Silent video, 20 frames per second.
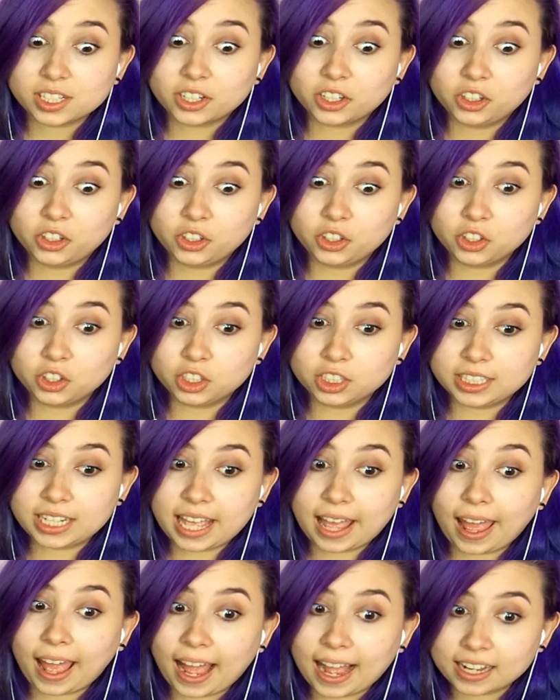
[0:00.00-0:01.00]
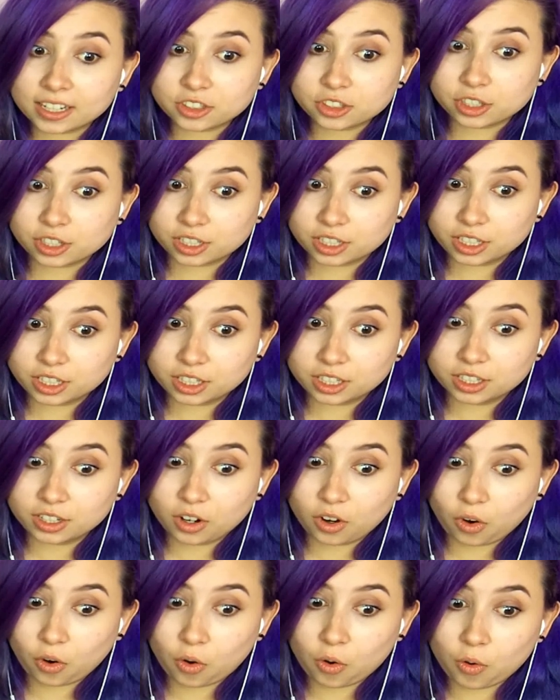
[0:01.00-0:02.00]
a good actor.
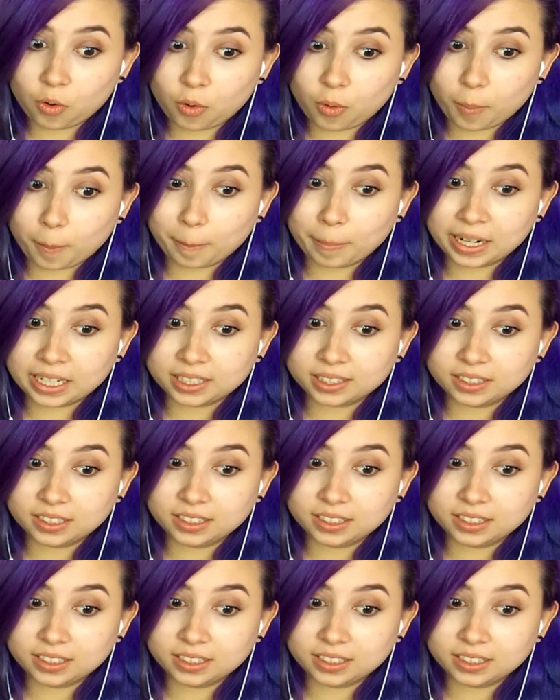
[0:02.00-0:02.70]
Oh my